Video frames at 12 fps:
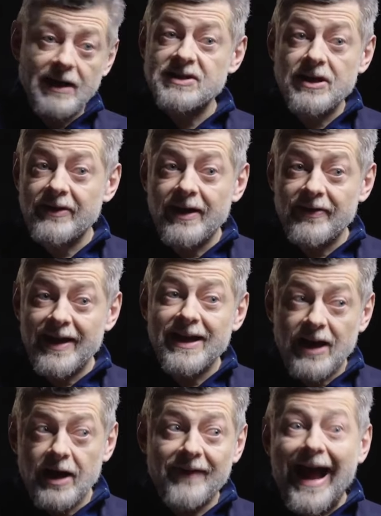And so they're, they're
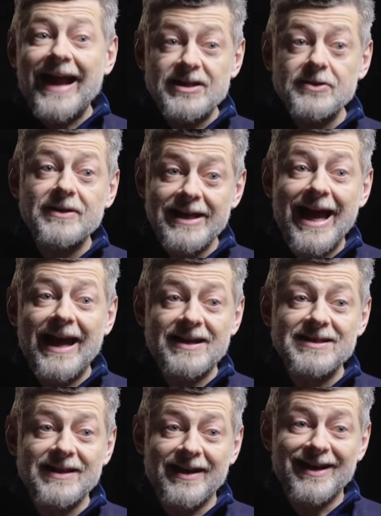kind of act, doing the
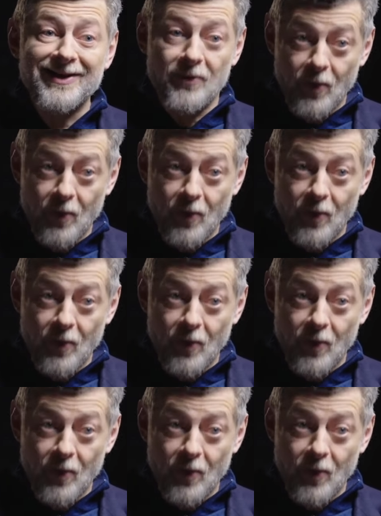acting in a